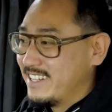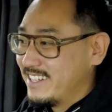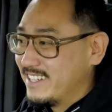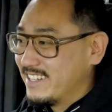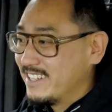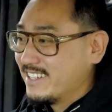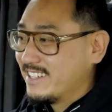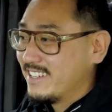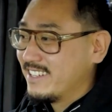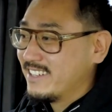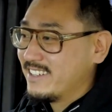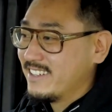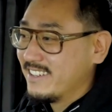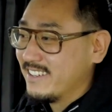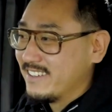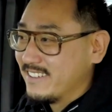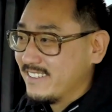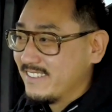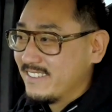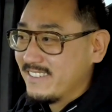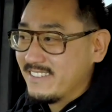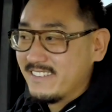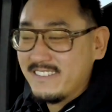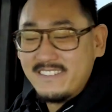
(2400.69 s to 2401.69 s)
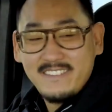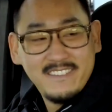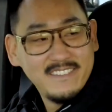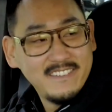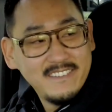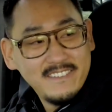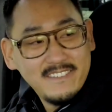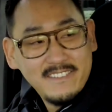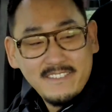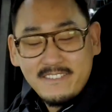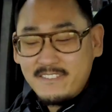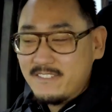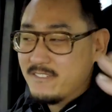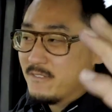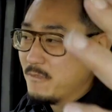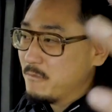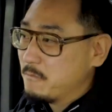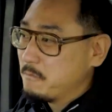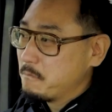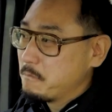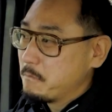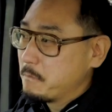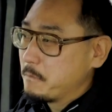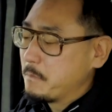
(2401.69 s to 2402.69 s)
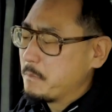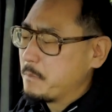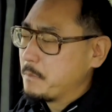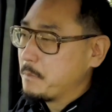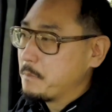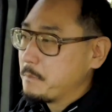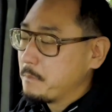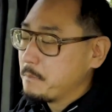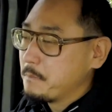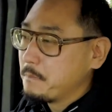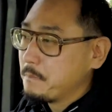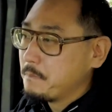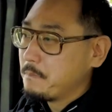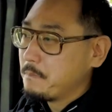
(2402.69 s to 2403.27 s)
You know, yeah. because when I came to L A